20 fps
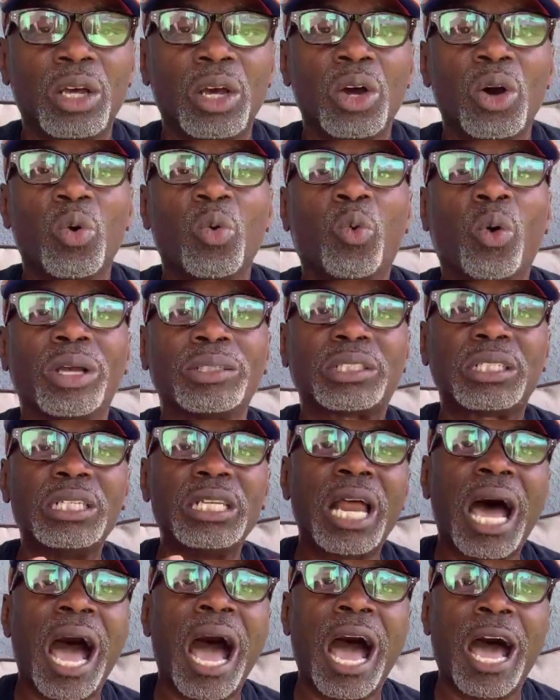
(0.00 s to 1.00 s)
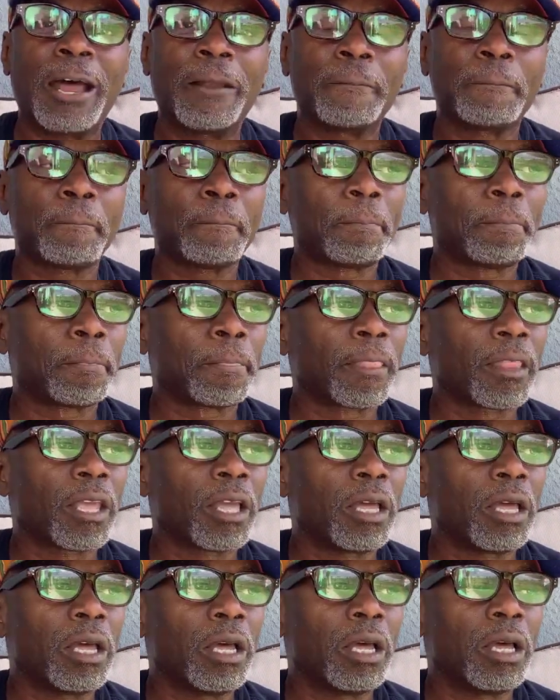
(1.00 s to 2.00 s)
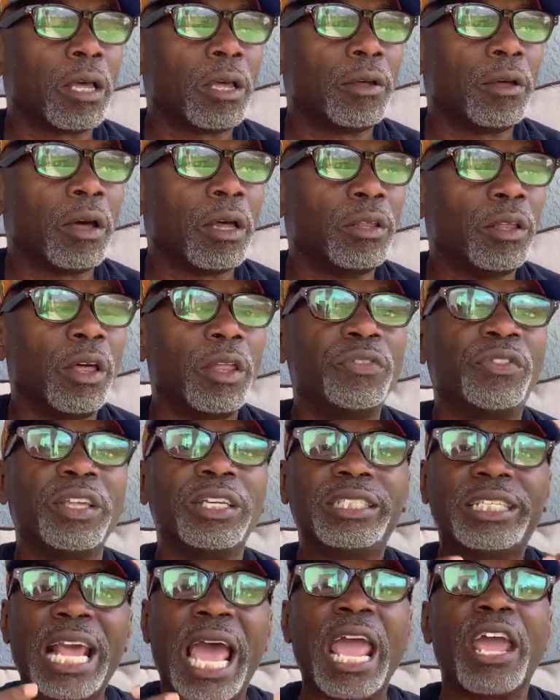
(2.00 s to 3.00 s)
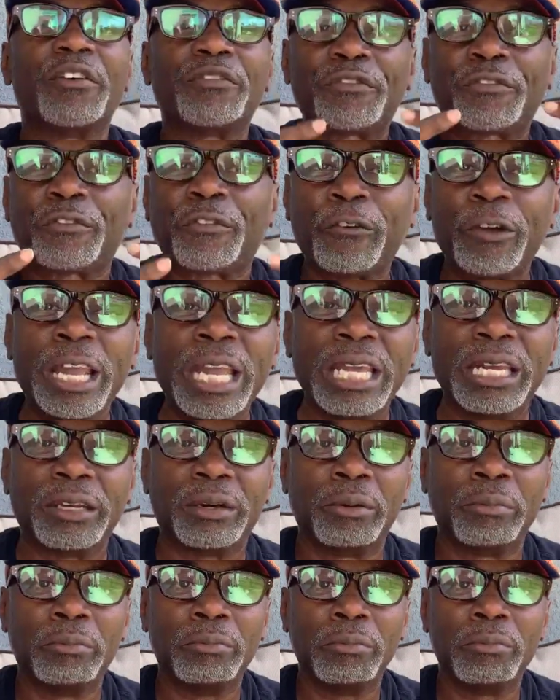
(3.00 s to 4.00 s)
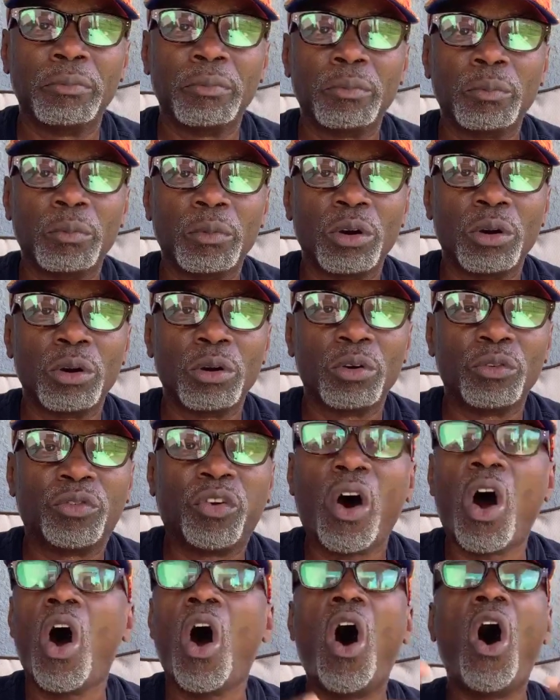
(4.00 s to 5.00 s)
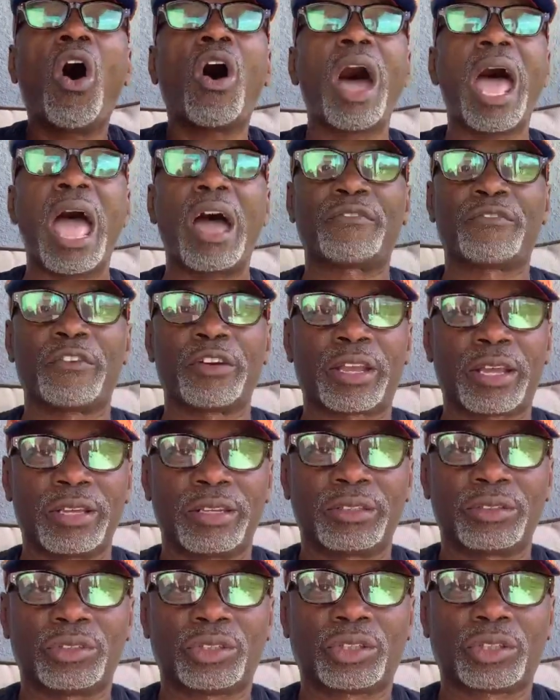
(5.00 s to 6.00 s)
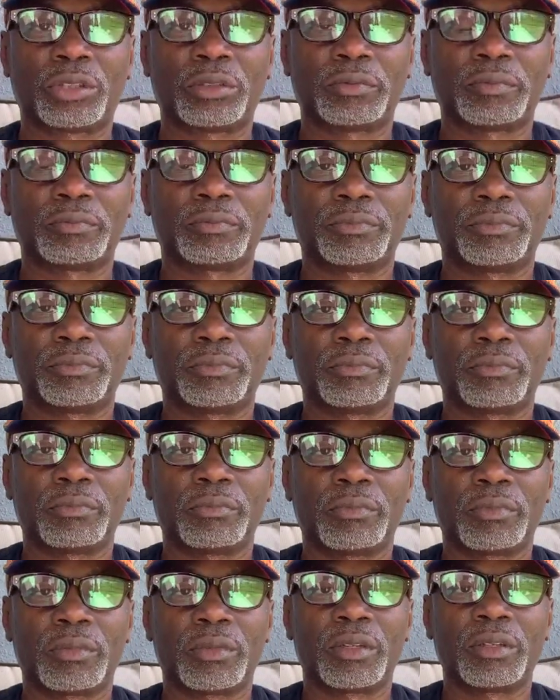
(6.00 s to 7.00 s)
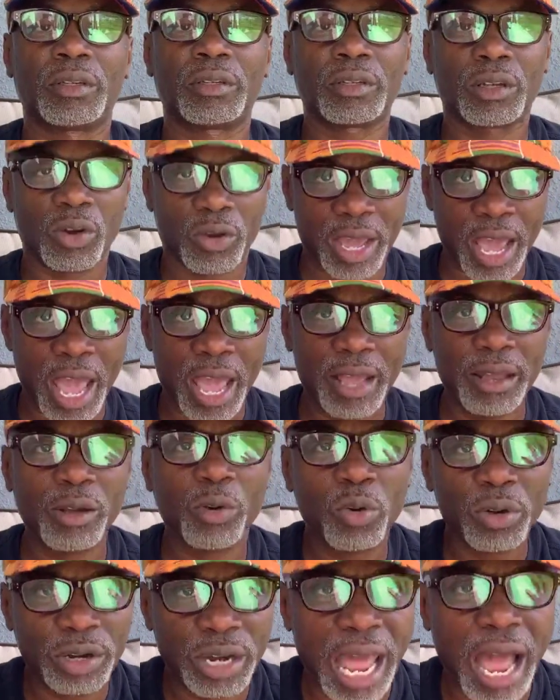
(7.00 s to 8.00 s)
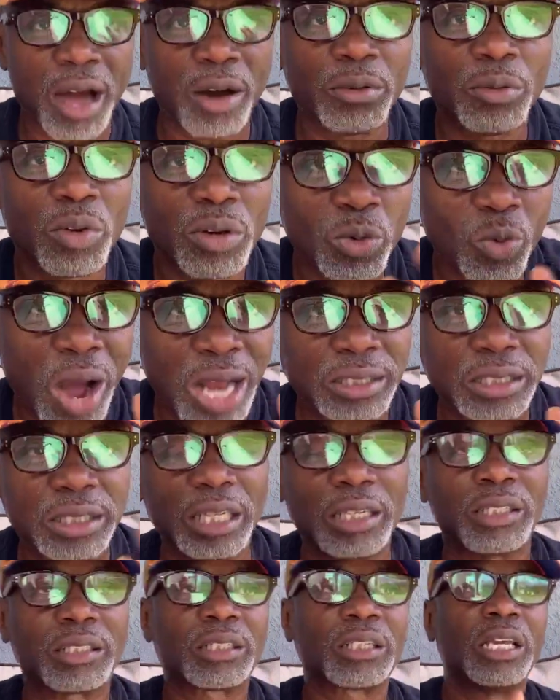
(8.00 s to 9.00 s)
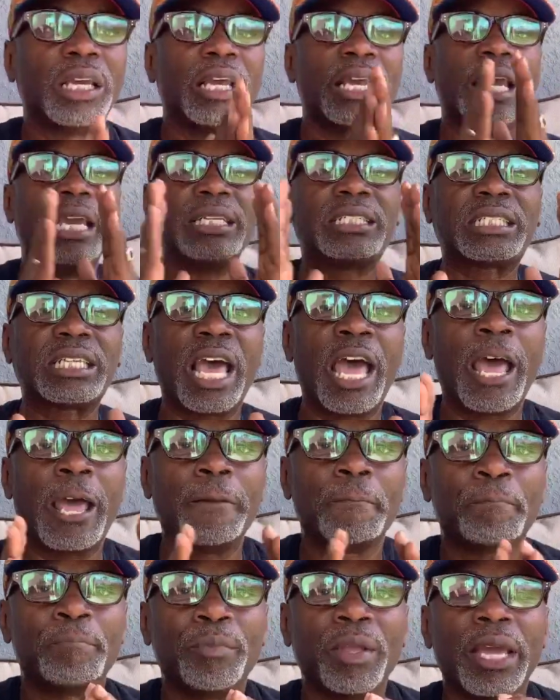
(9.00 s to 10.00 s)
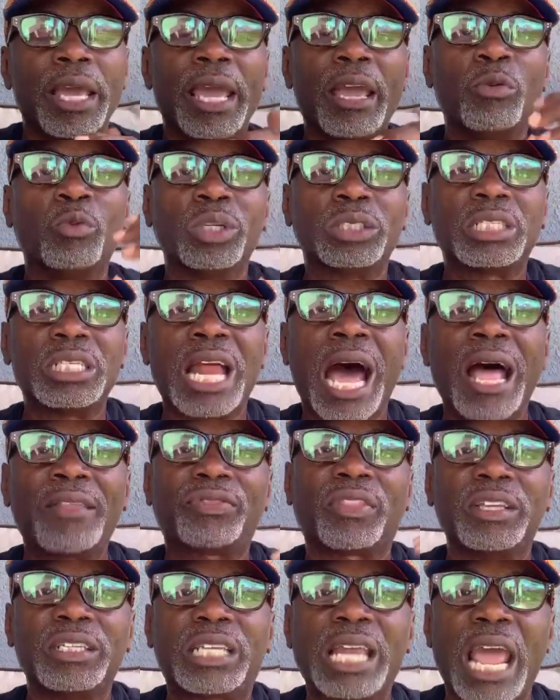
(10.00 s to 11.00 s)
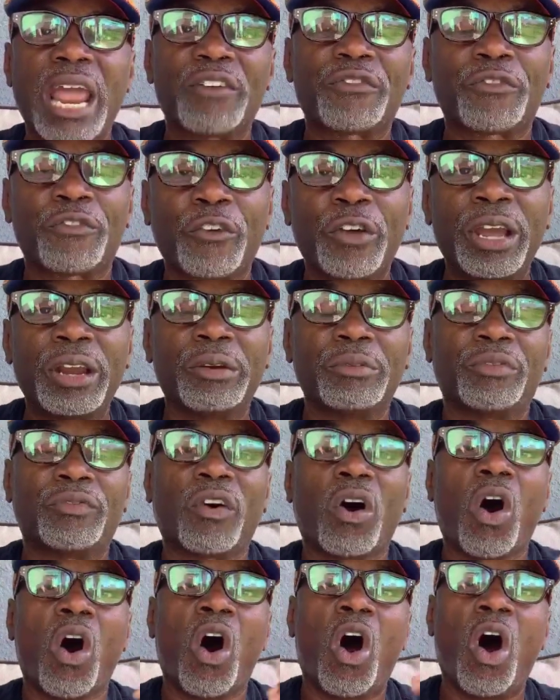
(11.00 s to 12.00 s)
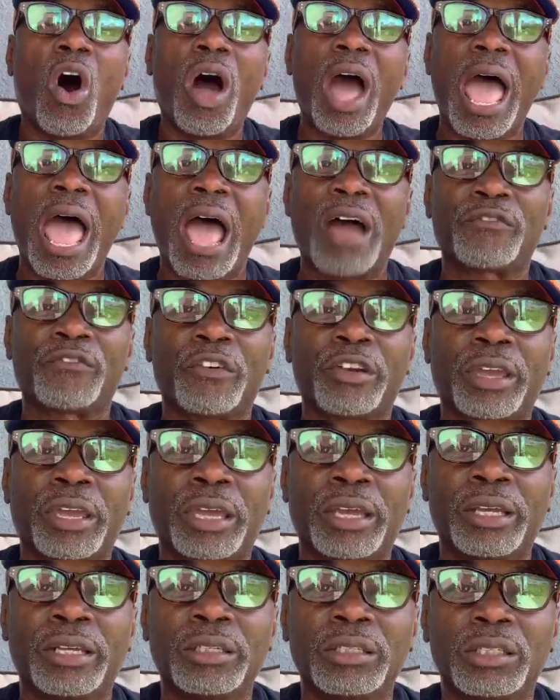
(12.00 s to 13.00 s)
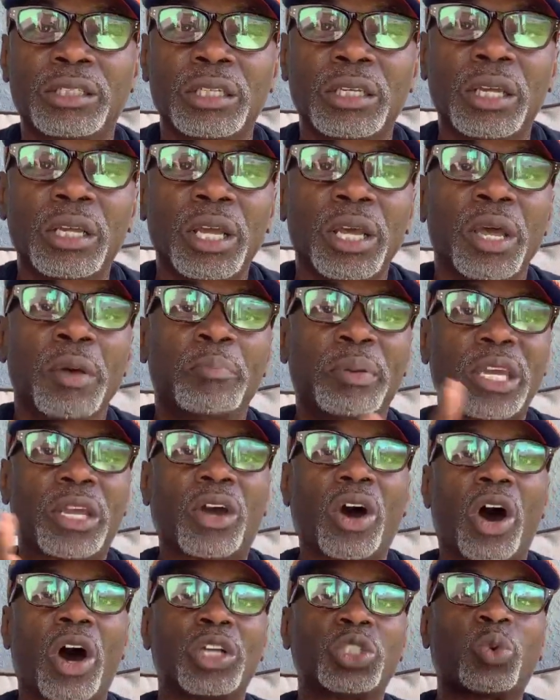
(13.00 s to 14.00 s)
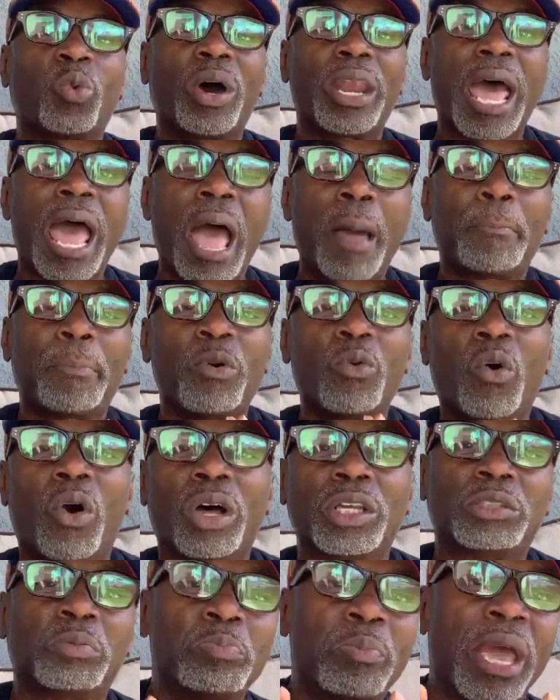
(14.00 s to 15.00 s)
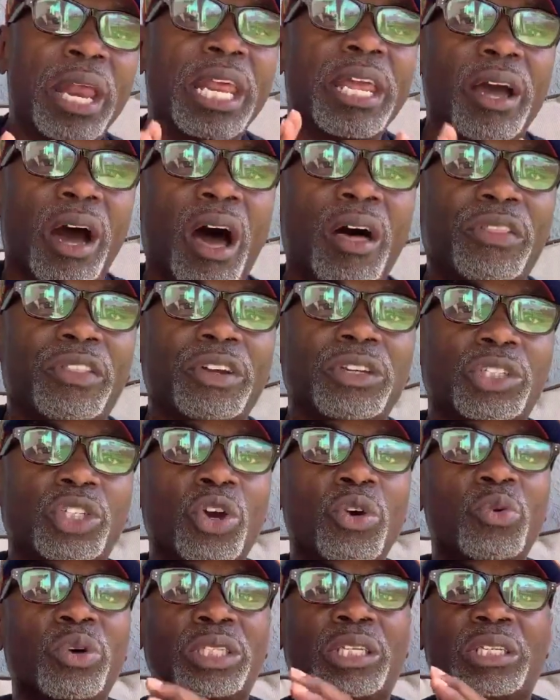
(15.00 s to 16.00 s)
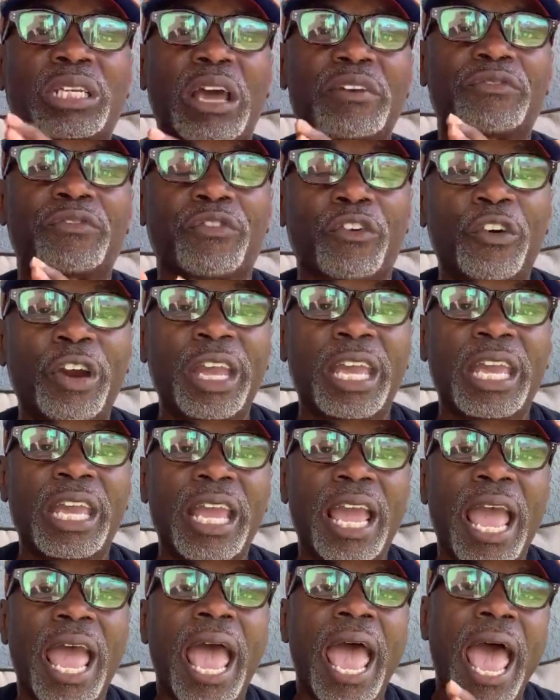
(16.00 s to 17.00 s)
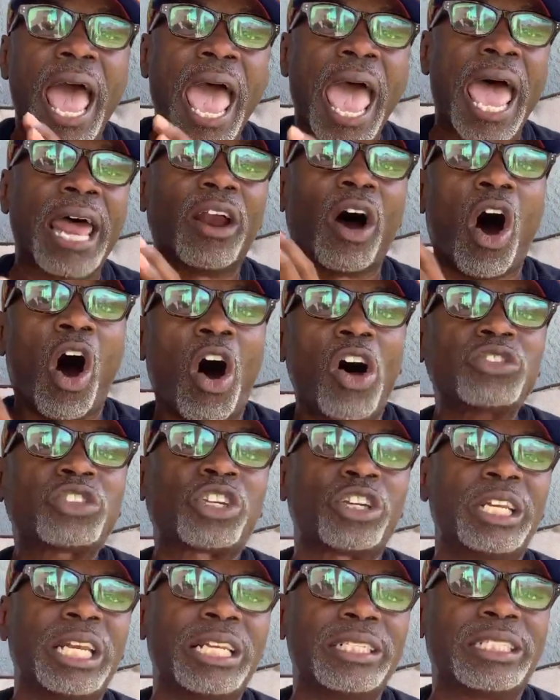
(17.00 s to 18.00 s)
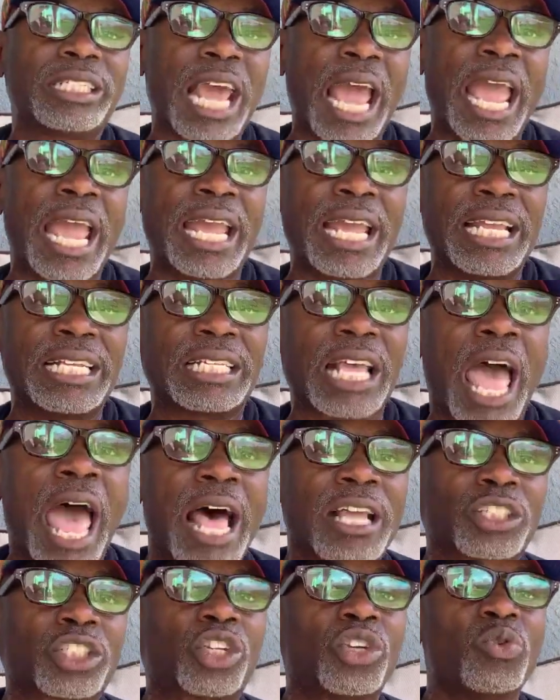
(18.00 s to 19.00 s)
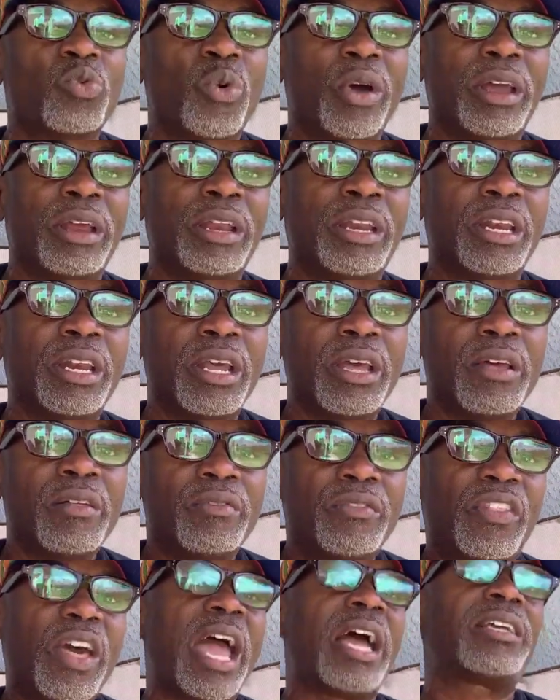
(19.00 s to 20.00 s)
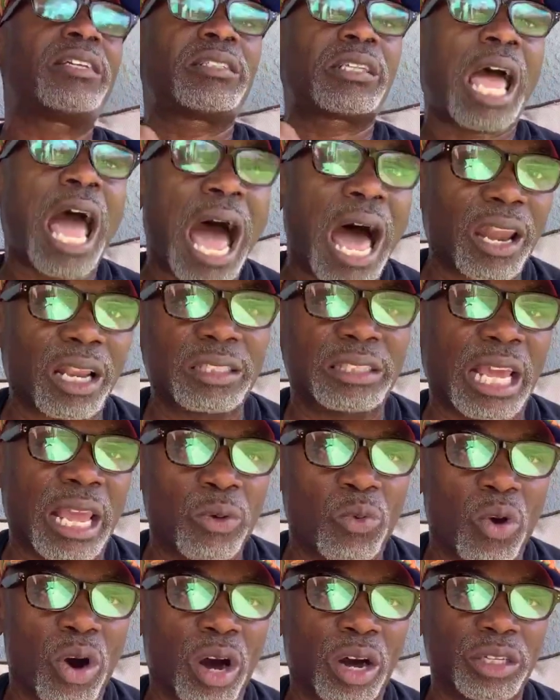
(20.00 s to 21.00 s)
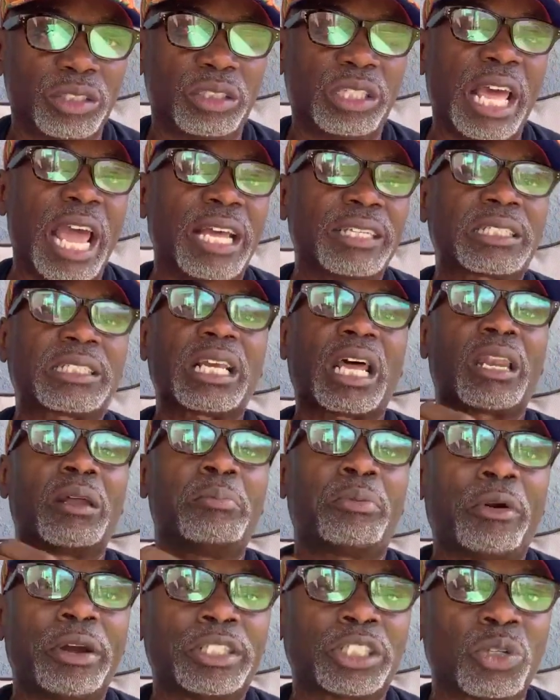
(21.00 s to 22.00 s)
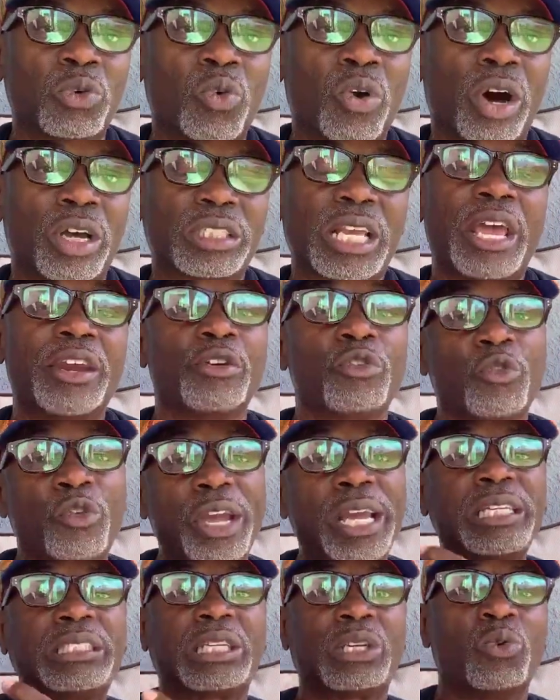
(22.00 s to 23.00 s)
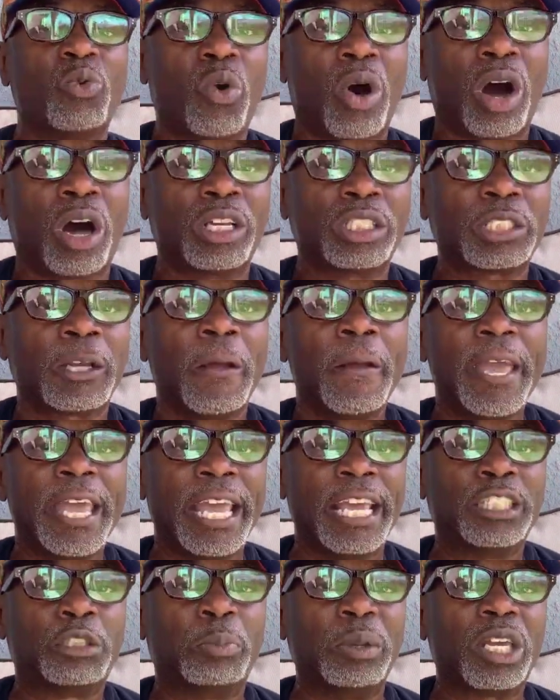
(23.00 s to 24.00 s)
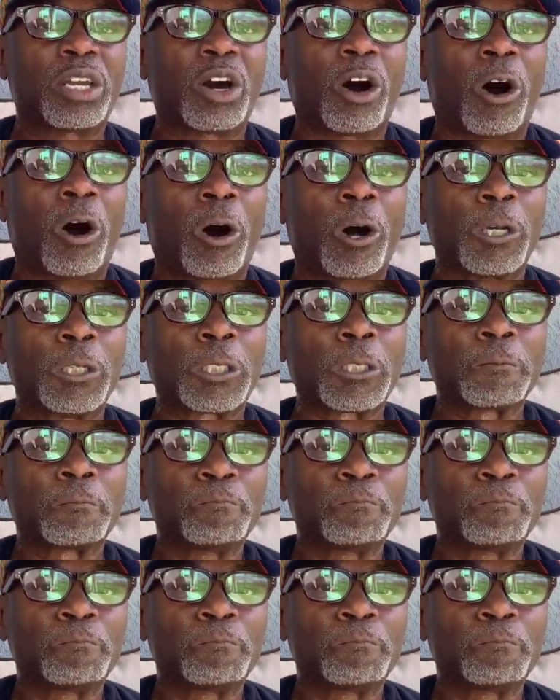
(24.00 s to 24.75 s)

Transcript: was not the day of freedom for all Africans. Okay? Now, watch this. He said it was not the day of freedom for all Africans, because what happened was many others who were set free had alternate days as to when their holiday was, their celebration was. And the reason is because